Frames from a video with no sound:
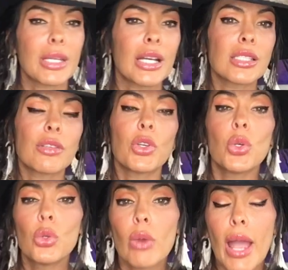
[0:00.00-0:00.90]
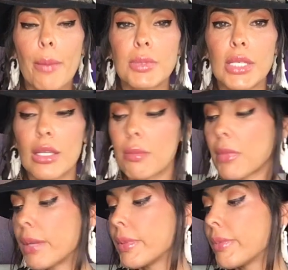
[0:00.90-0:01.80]
because of who wrapped it,
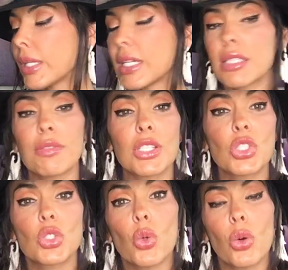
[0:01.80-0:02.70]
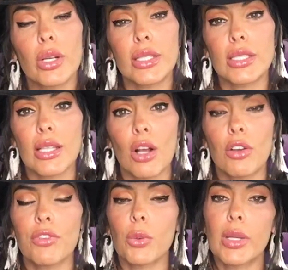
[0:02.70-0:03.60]
maybe because of the store
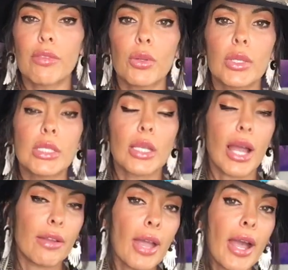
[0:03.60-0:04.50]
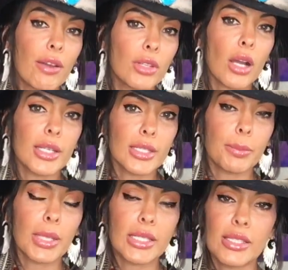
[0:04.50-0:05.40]
itself. For whatever reason, I have gone into
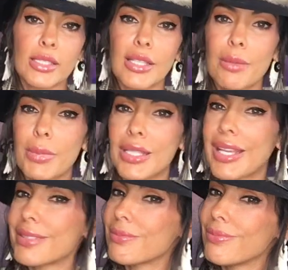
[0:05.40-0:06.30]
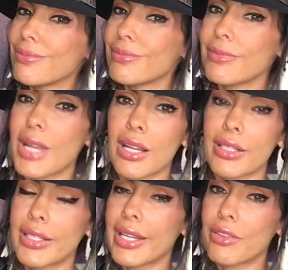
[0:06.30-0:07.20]
places and been like, I'm not
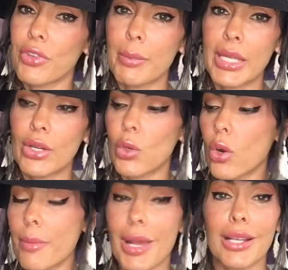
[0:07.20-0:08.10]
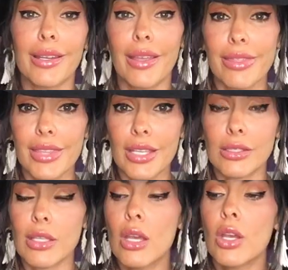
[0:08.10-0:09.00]
gonna get it from here, or I'm not gonna get
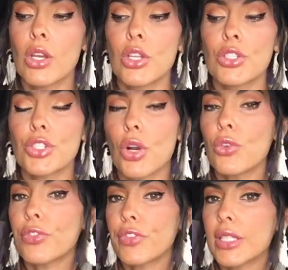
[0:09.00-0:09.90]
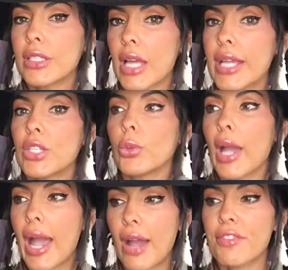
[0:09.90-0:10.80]
these. Don't feel like you
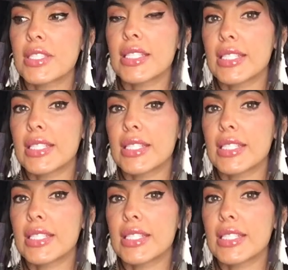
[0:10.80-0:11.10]
have to